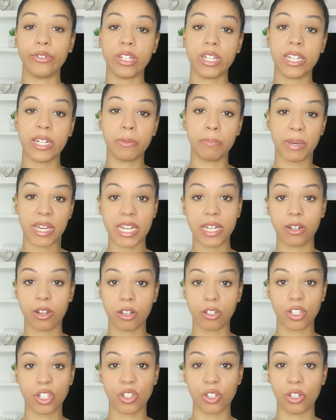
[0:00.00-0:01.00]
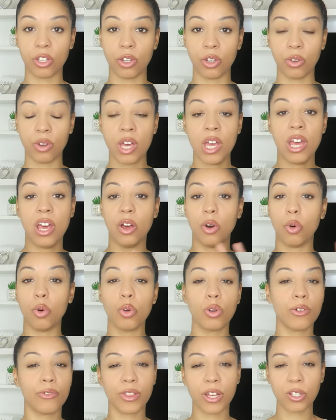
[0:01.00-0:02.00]
if you need peanuts too.
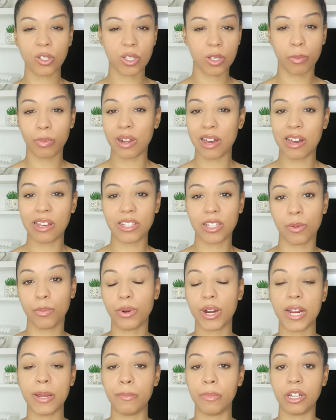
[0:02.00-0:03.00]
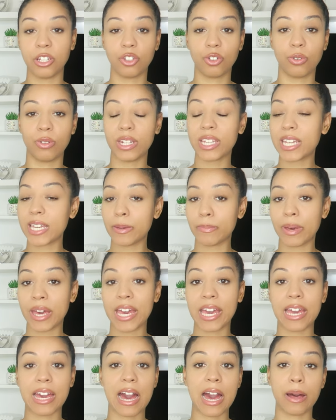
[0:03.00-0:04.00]
All of those supplies are pretty much on
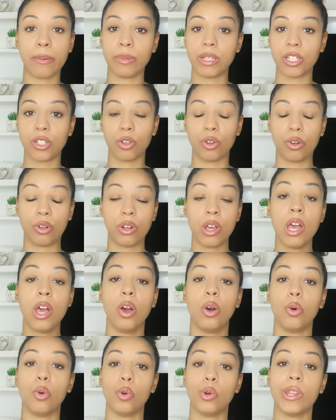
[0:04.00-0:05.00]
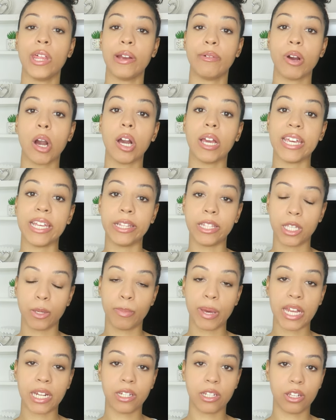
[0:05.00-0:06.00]
eBay, Amazon, or there are
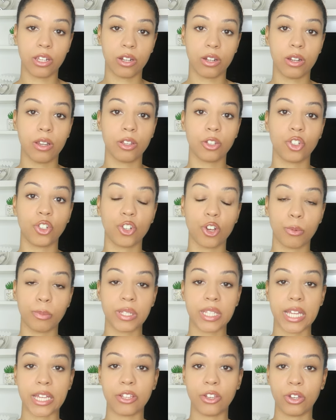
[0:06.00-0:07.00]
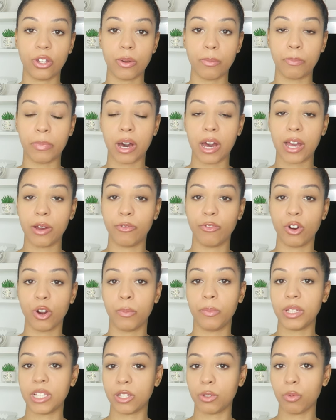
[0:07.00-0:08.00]
independent shops that you can buy
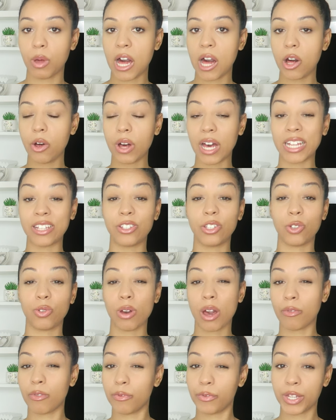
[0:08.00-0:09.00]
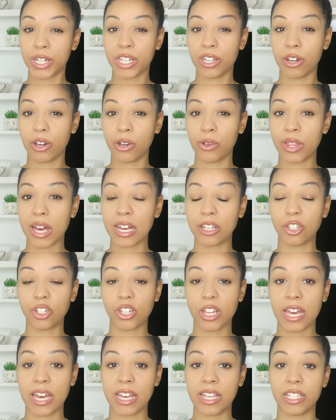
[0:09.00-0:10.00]
from as well. I do have a video that
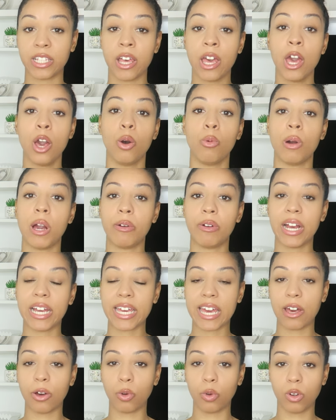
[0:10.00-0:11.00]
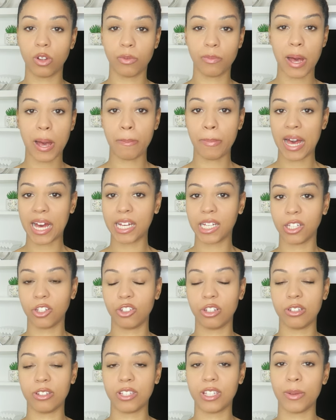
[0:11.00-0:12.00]
shares where I get all of my
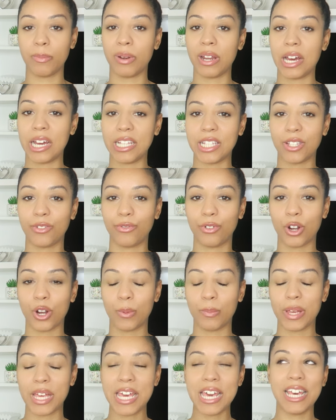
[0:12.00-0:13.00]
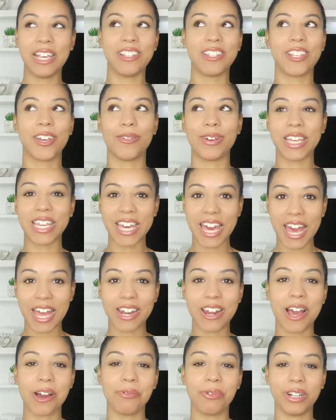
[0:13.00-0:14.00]
packaging supplies from. So
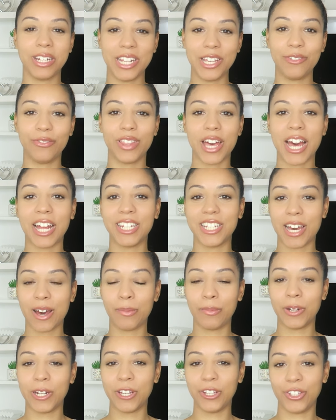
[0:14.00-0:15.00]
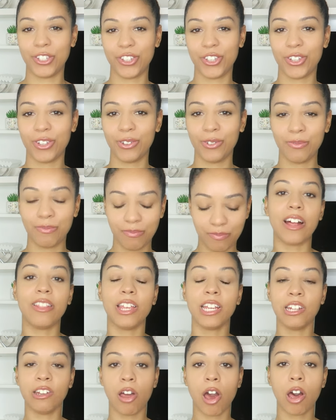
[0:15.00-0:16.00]
again, I will leave that down below too. Now
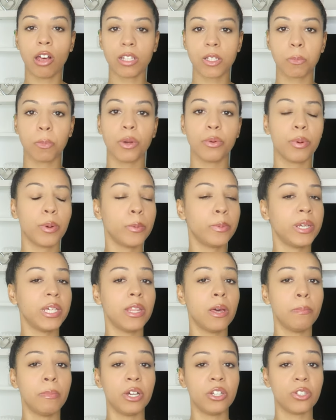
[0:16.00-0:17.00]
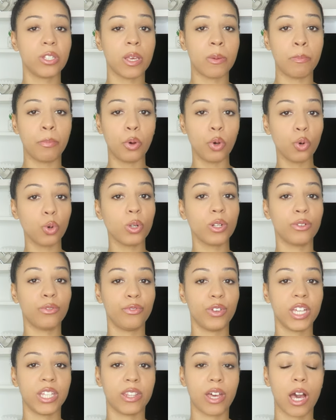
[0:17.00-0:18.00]
the last but probably the most
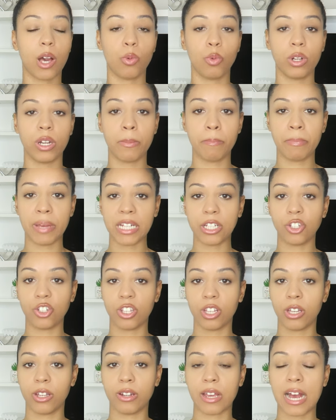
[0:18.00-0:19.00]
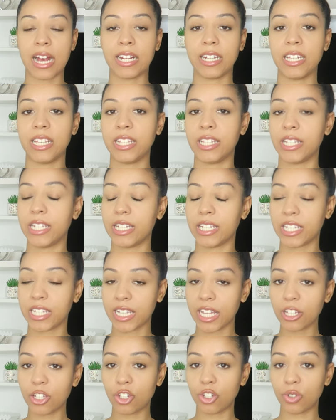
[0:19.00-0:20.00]
important thing that I want to mention and is
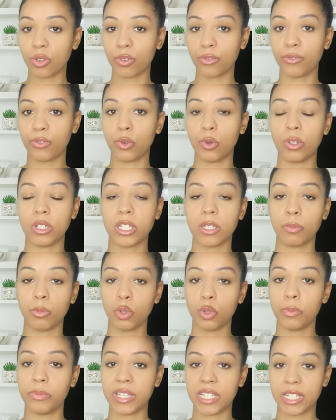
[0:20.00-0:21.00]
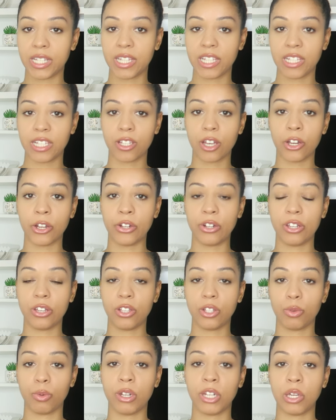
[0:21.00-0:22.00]
essential for small business
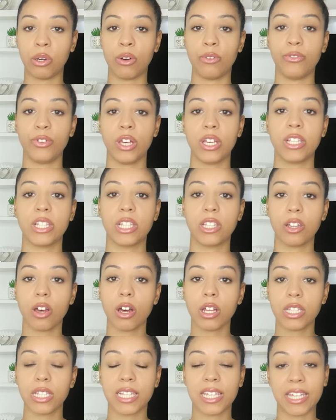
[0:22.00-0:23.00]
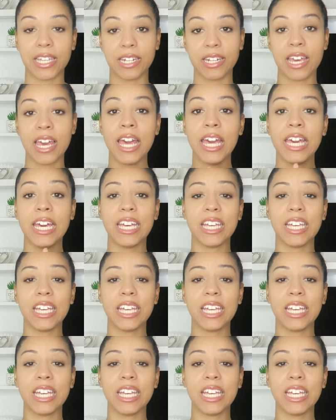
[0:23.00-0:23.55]
owners when you are first starting